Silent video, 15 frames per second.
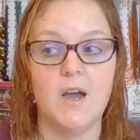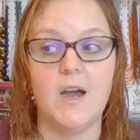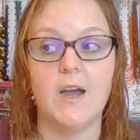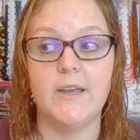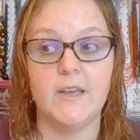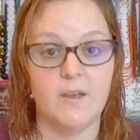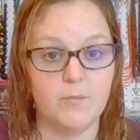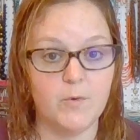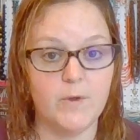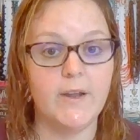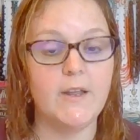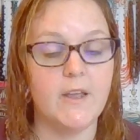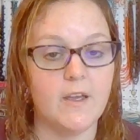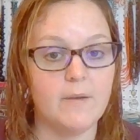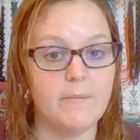I am what
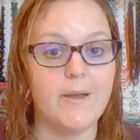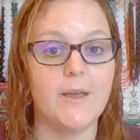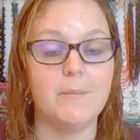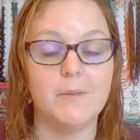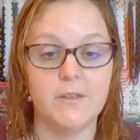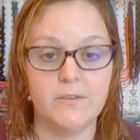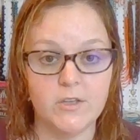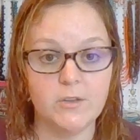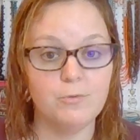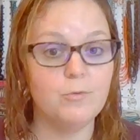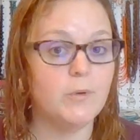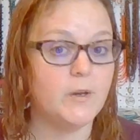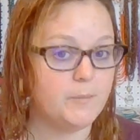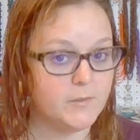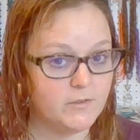I am. I am living through
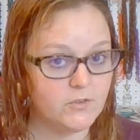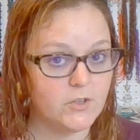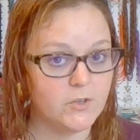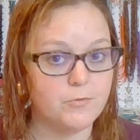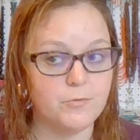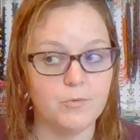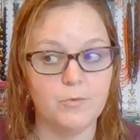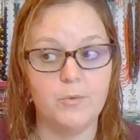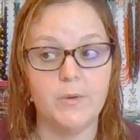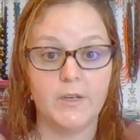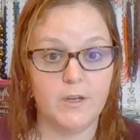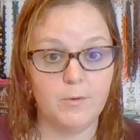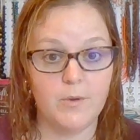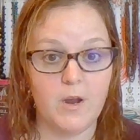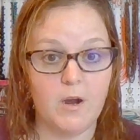what I'm living through,
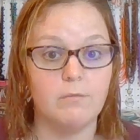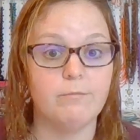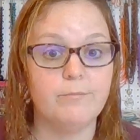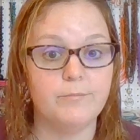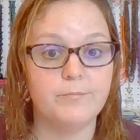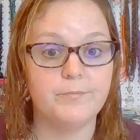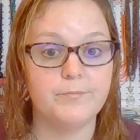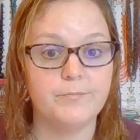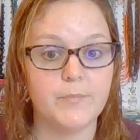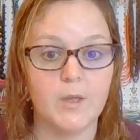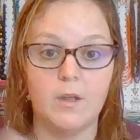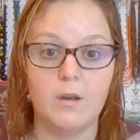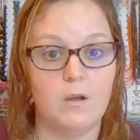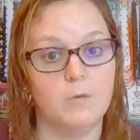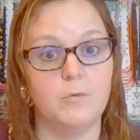and here we are,
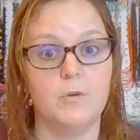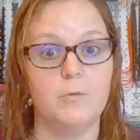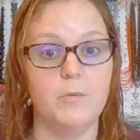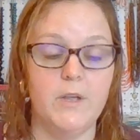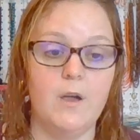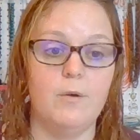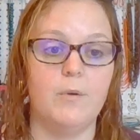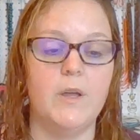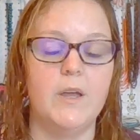and onward we go.